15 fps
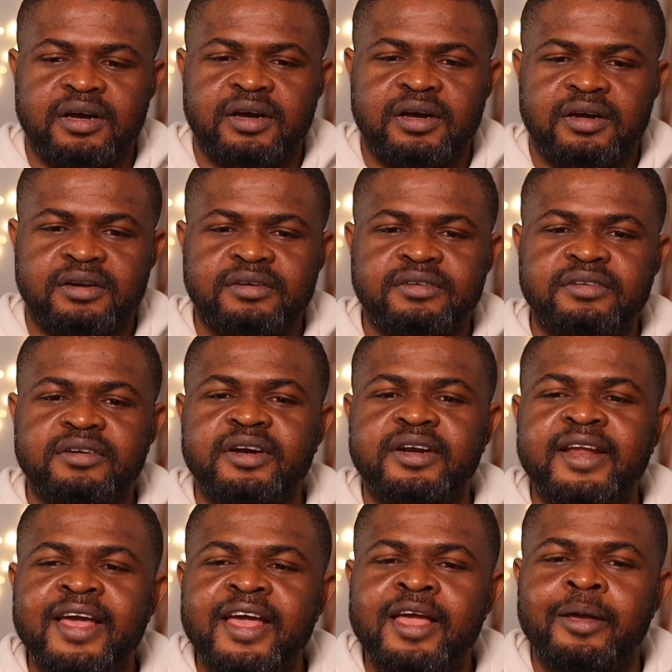
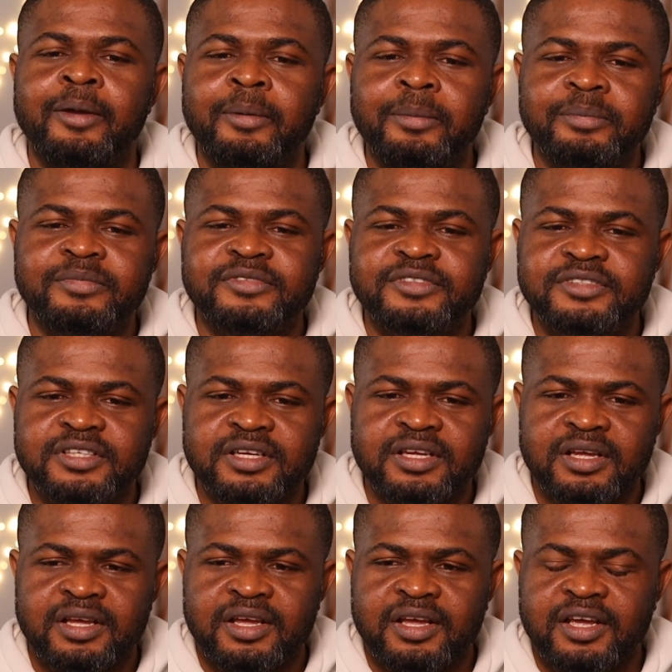renamed
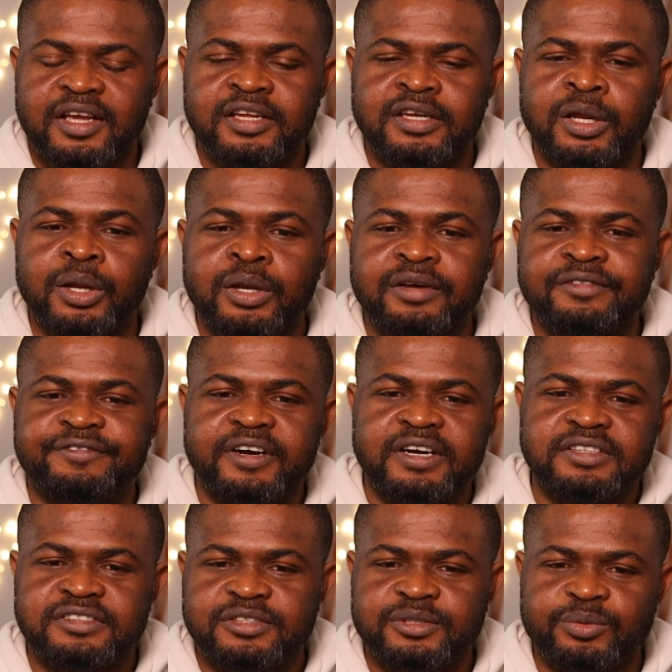in another
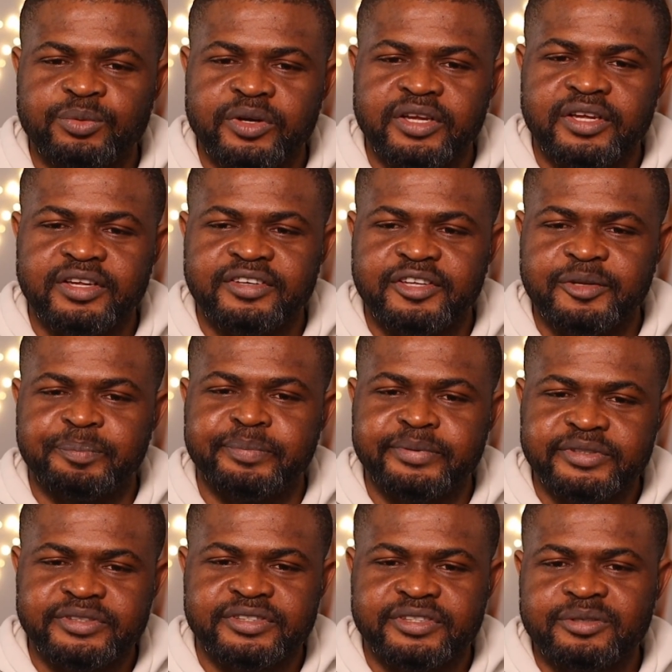fancy way
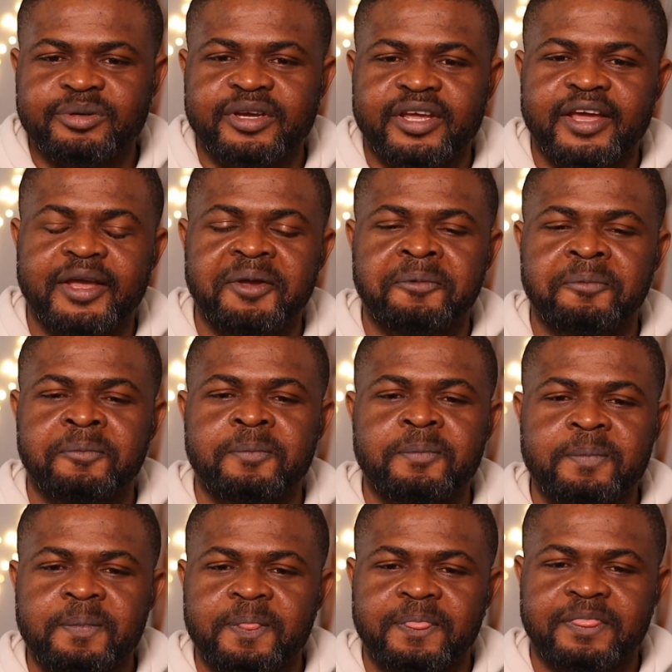DPC. Okay,
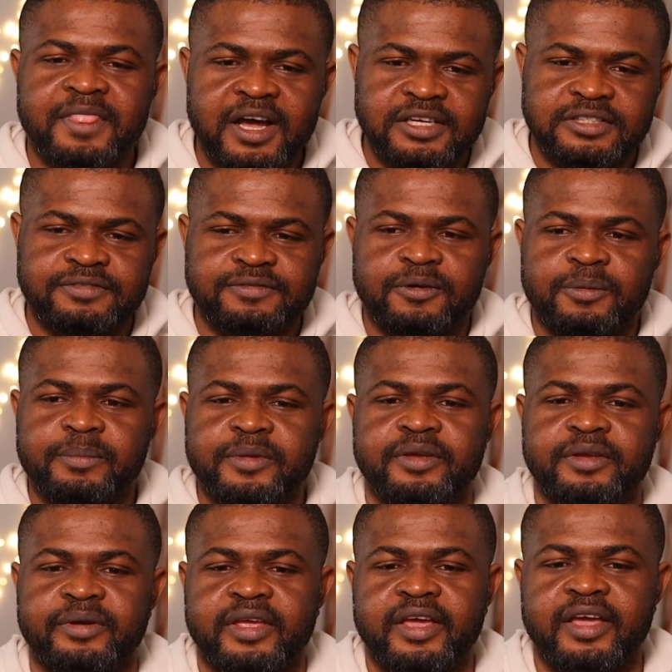that's for me.
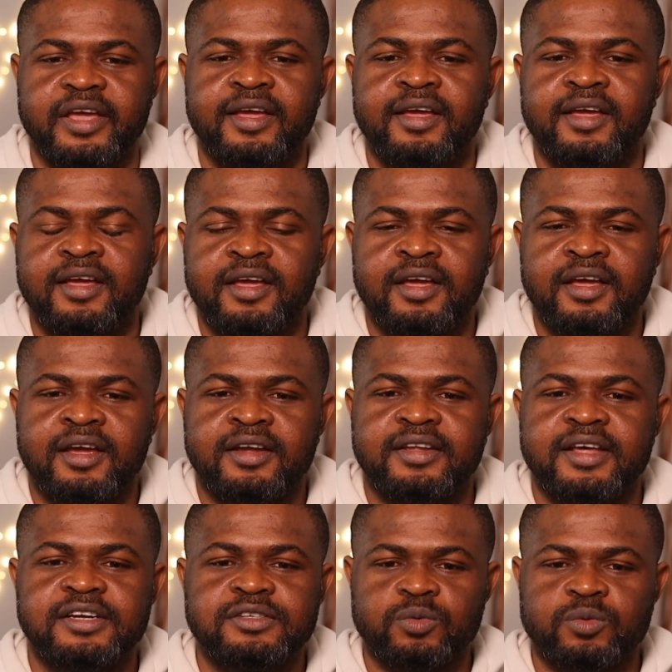Okay,
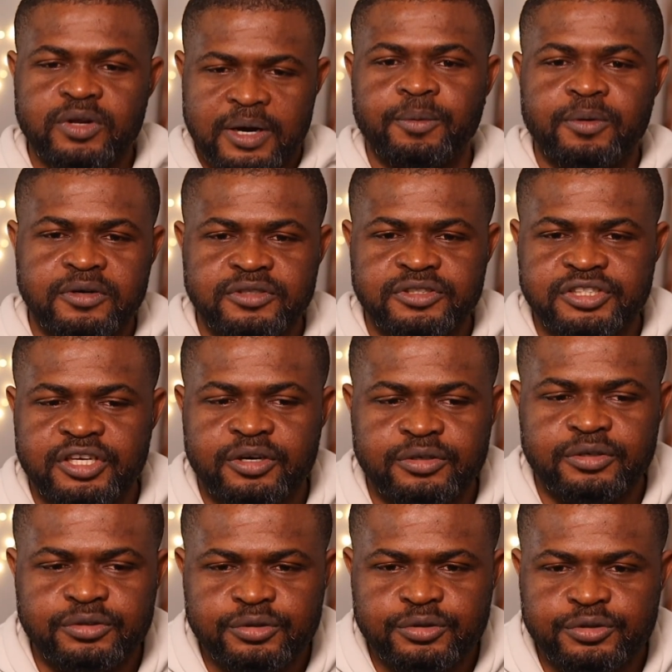that's what I want to share on
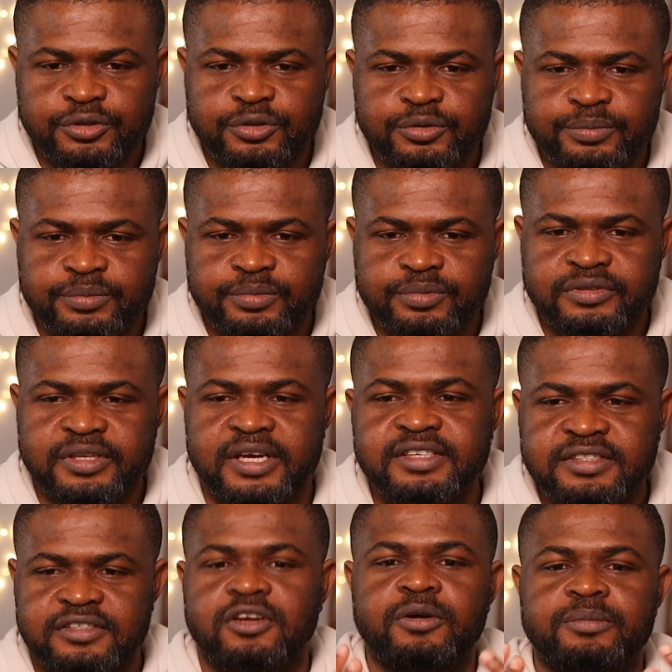YouTube. That's
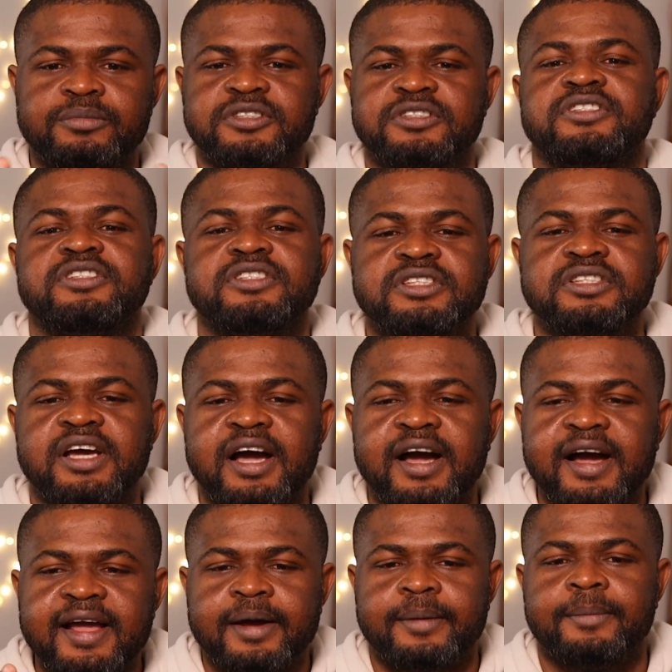the community I
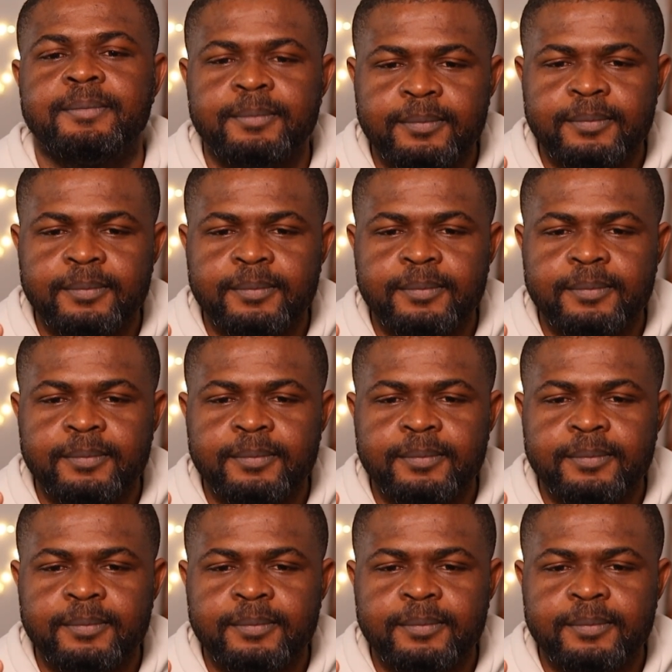am